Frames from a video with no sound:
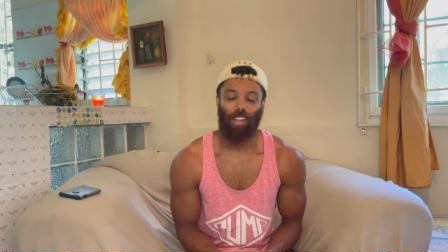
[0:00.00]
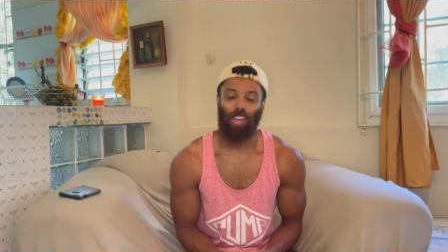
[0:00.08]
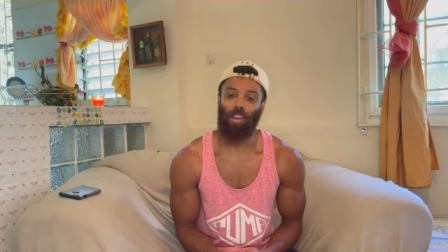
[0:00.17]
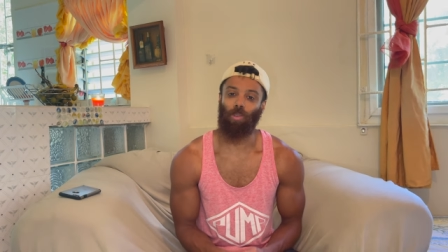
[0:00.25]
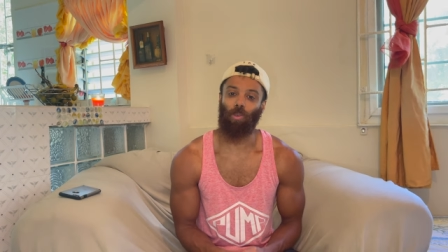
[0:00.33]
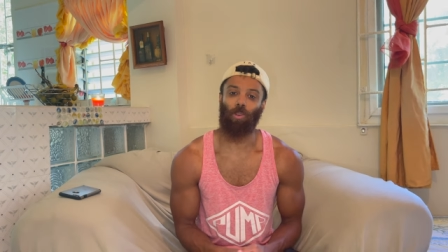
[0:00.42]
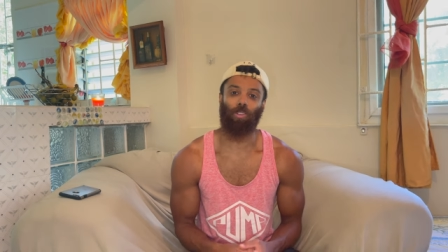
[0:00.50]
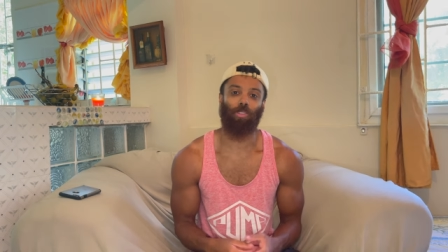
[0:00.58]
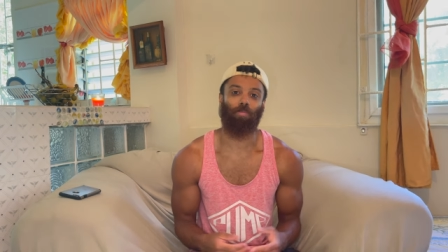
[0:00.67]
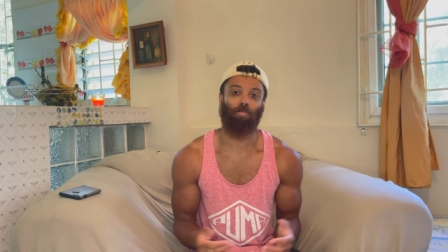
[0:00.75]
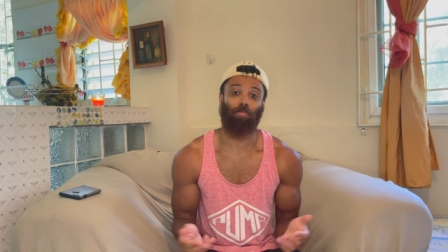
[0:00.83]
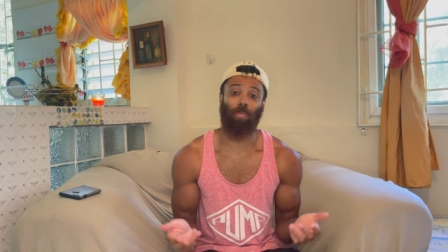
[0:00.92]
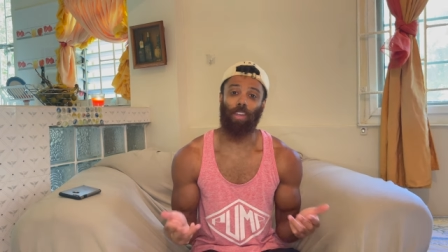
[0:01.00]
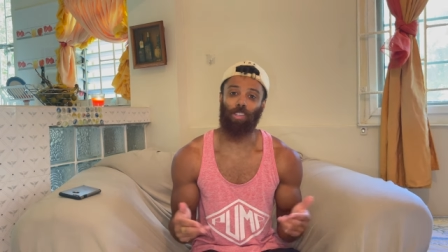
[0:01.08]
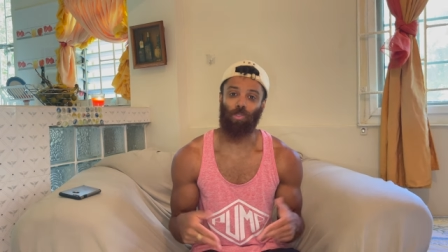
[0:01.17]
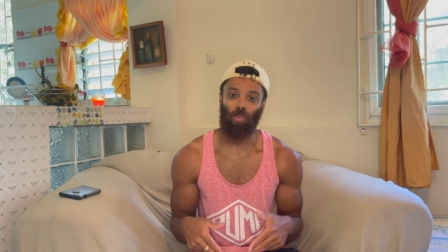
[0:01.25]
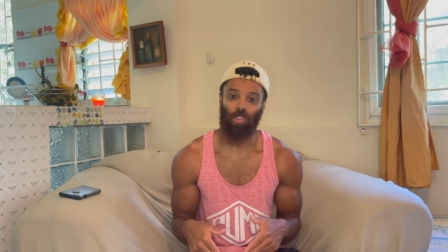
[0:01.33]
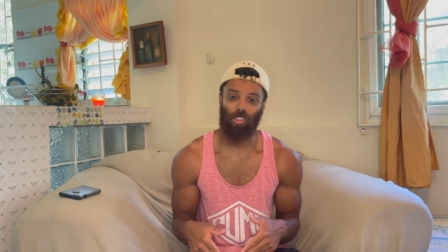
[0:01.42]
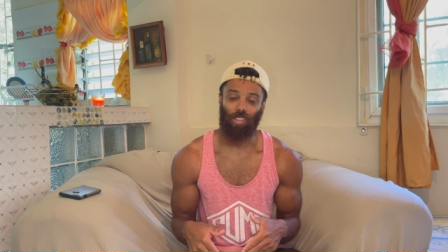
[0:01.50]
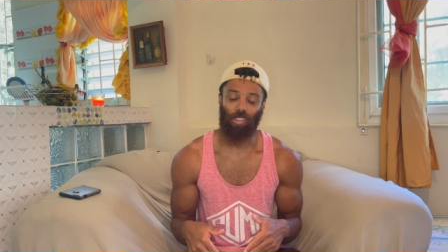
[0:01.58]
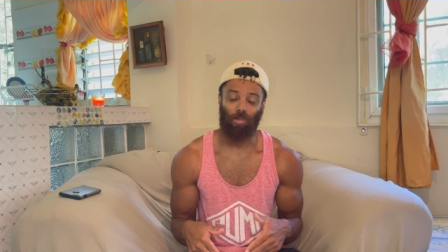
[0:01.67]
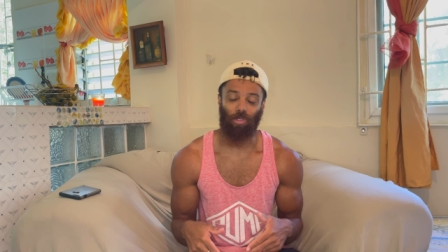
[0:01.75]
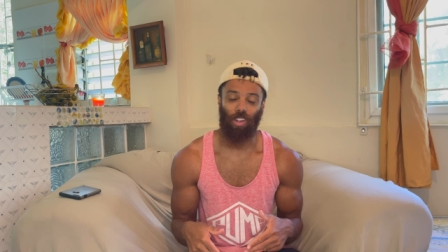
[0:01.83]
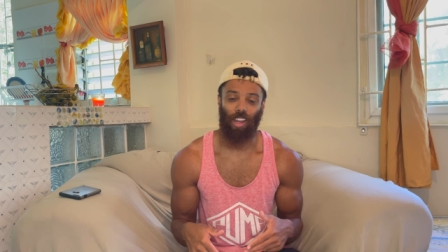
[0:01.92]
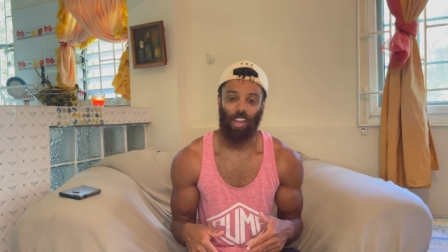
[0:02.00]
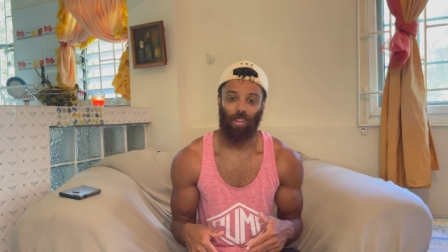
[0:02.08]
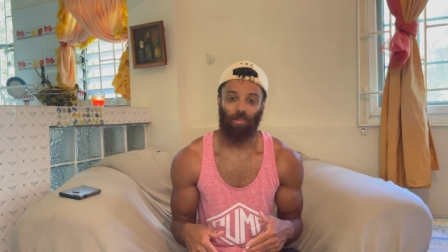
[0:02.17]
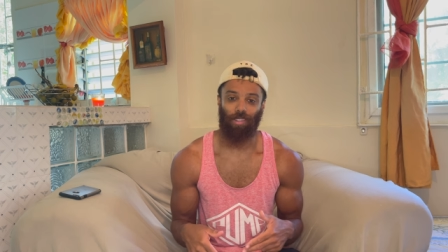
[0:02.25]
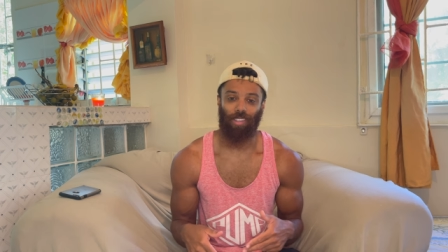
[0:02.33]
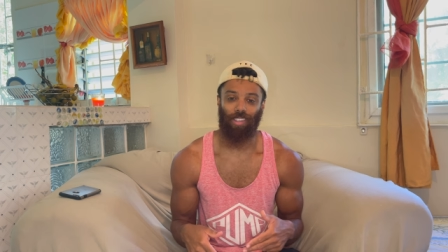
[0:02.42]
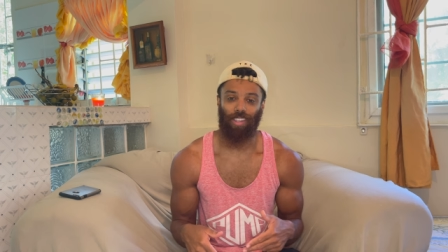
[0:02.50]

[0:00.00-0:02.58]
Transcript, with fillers: Of course, make sure to subscribe,